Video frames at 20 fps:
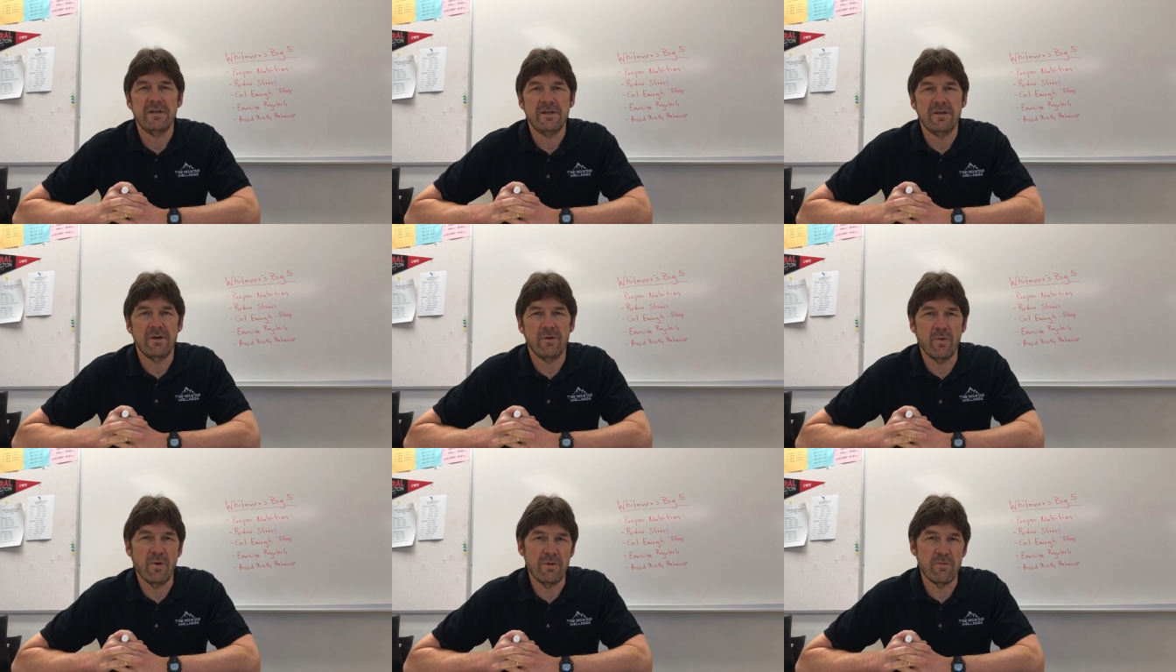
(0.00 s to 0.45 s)

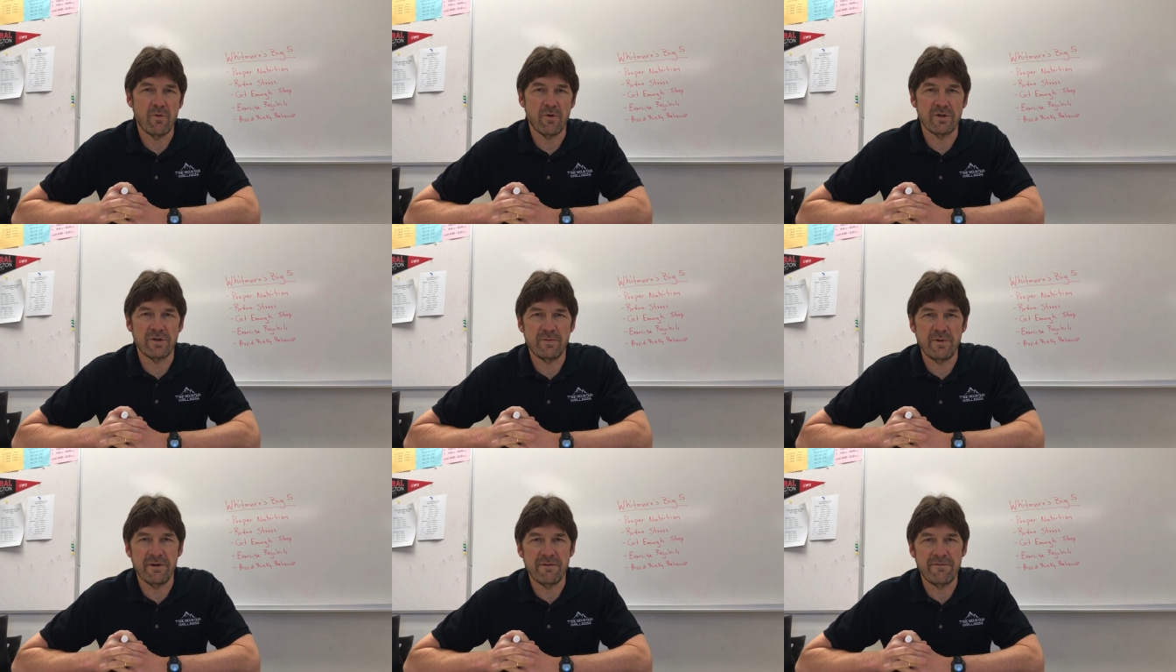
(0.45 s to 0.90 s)

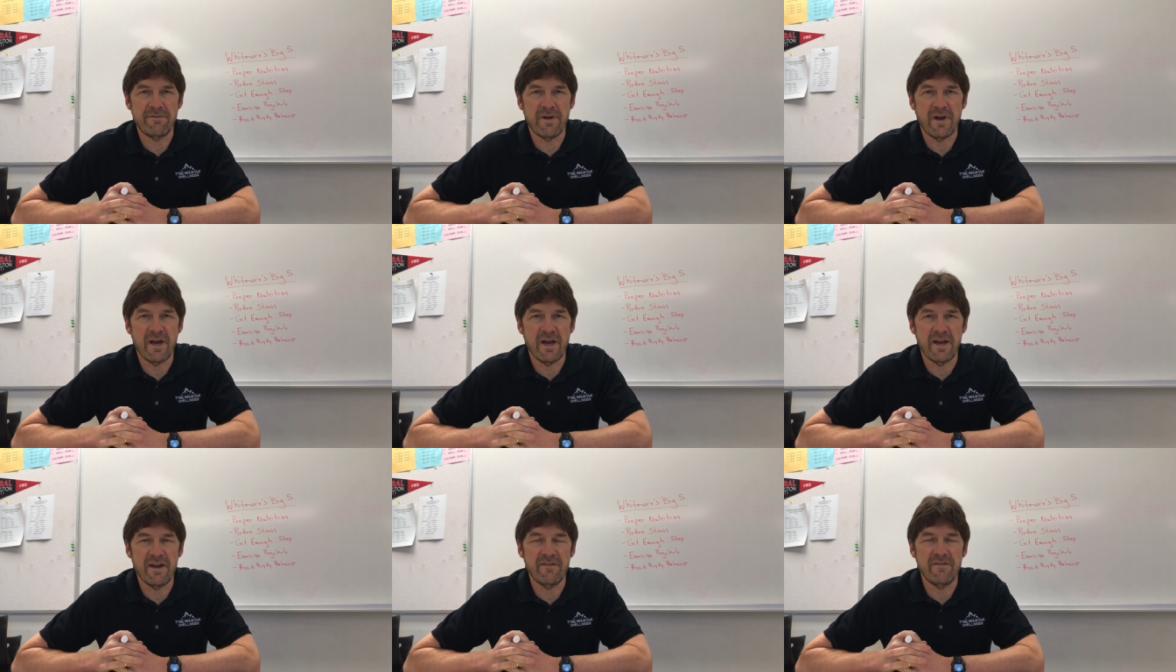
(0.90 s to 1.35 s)
Whitmore's Big
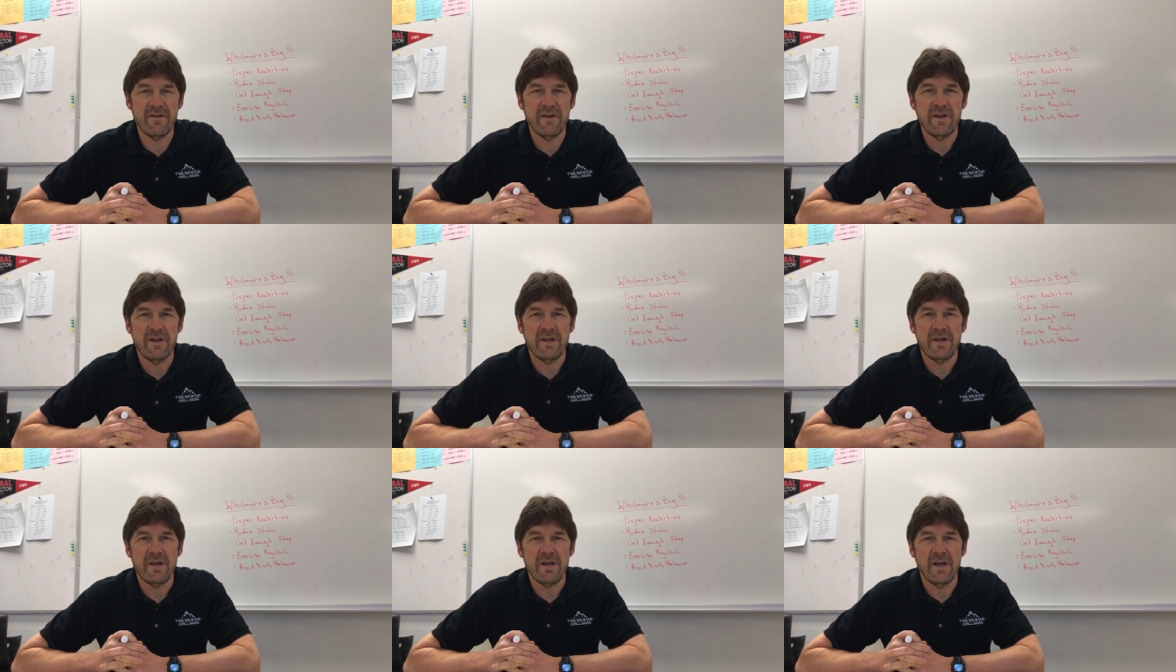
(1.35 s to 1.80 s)
Five.
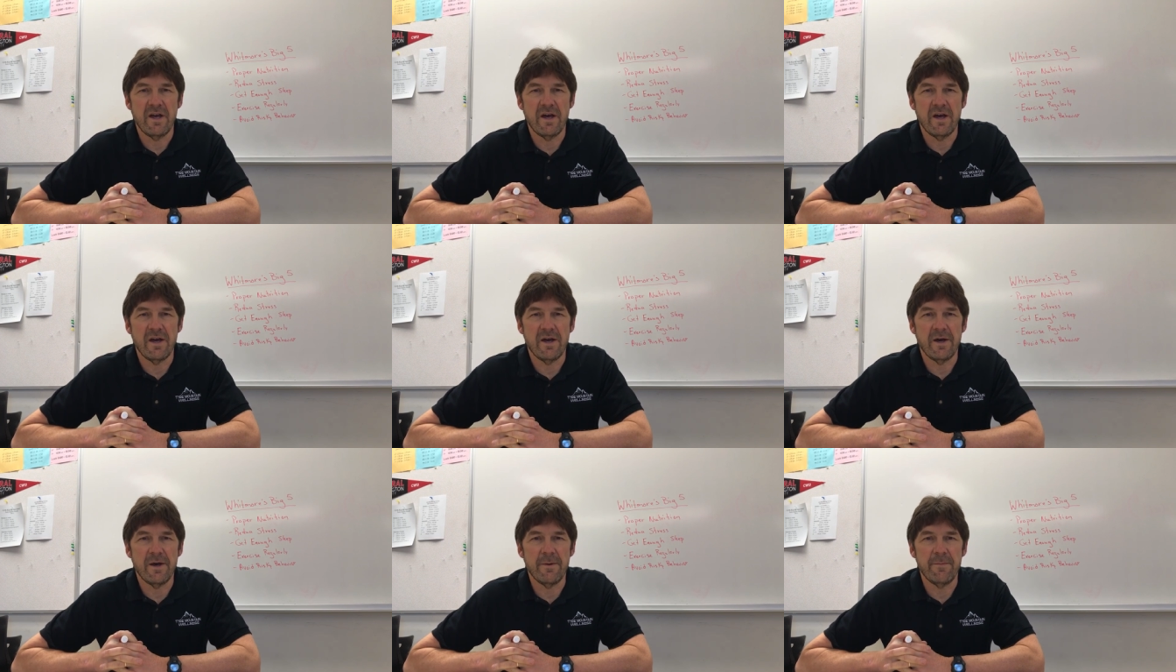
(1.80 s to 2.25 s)

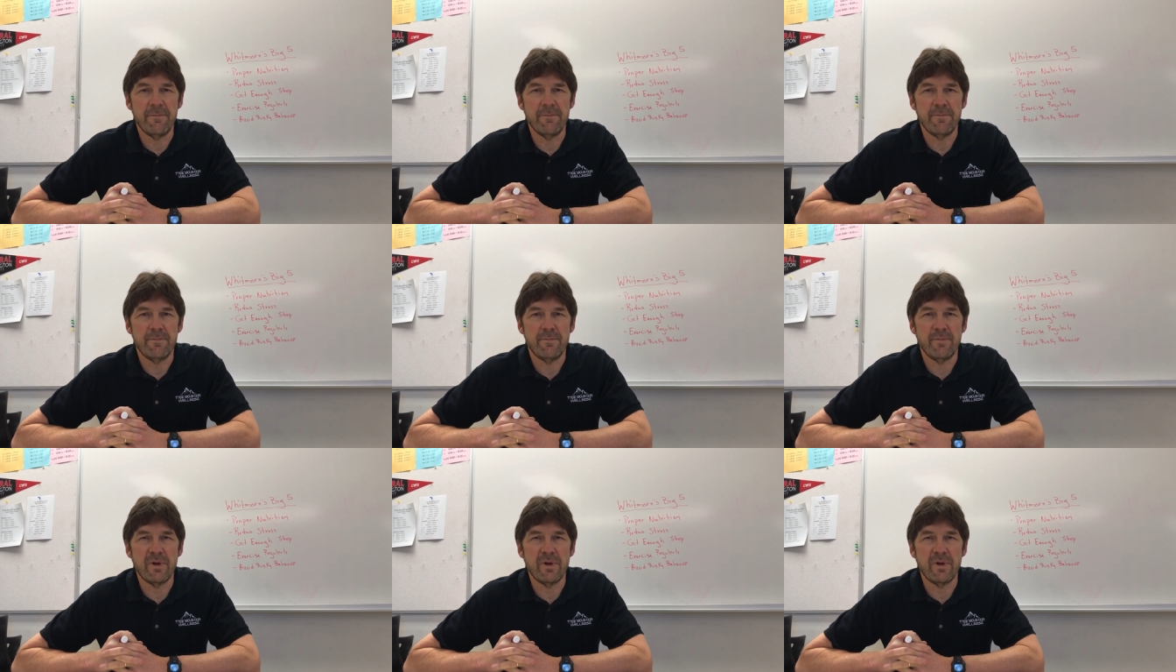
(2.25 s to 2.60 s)
Um,